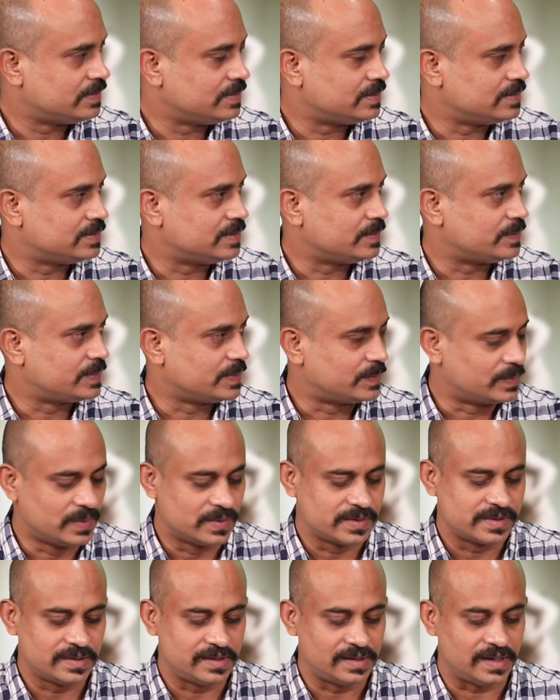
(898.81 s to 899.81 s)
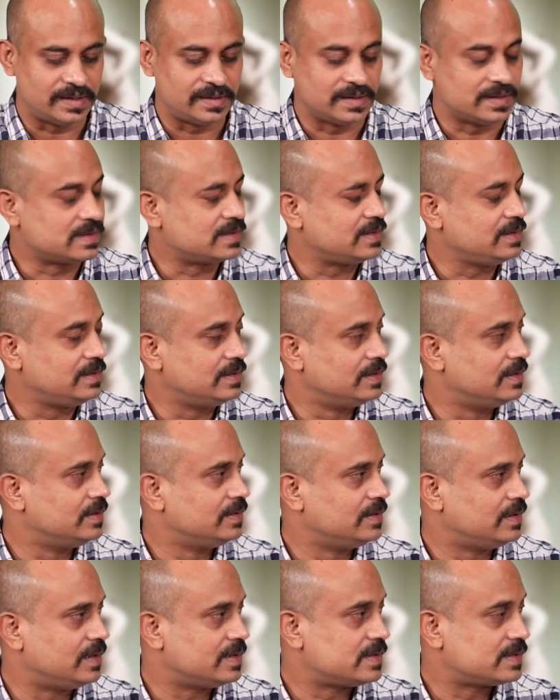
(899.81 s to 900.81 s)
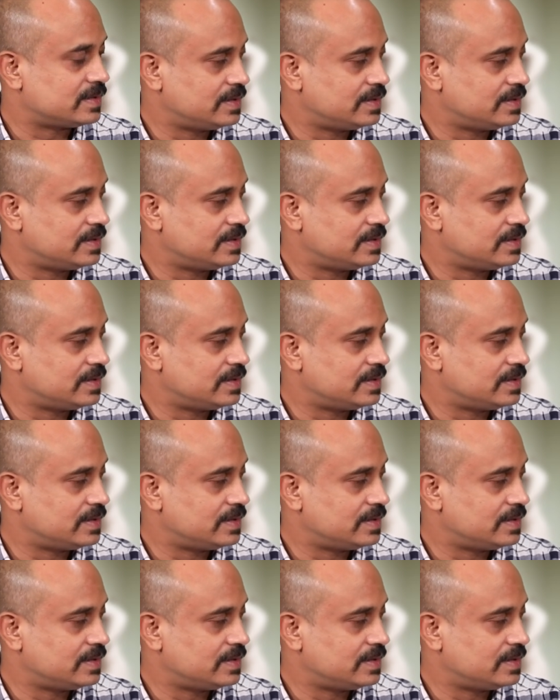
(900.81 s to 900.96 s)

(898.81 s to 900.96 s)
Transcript: The Proposal and The Seagull are